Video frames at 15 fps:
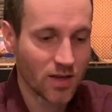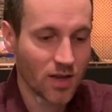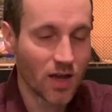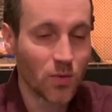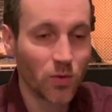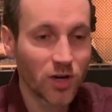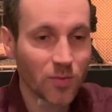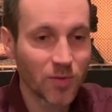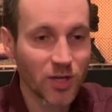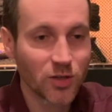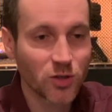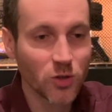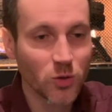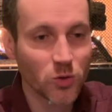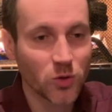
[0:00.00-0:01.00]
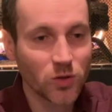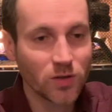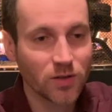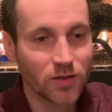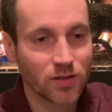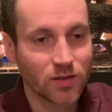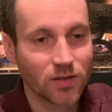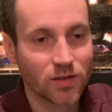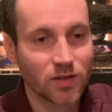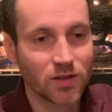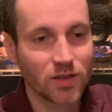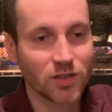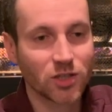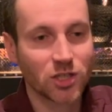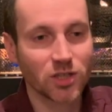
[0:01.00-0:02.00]
And what I'm going to do
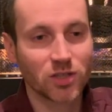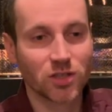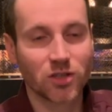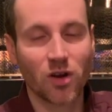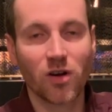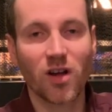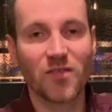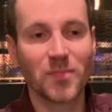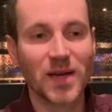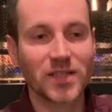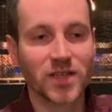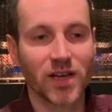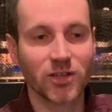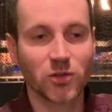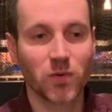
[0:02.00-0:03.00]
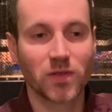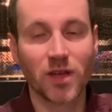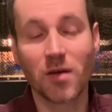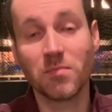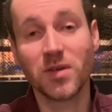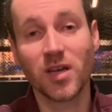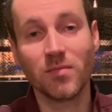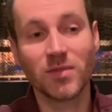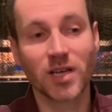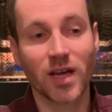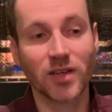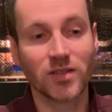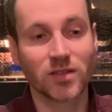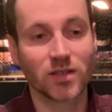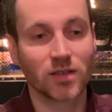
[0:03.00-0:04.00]
is just start off my test with npm
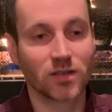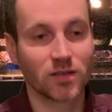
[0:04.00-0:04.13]
test.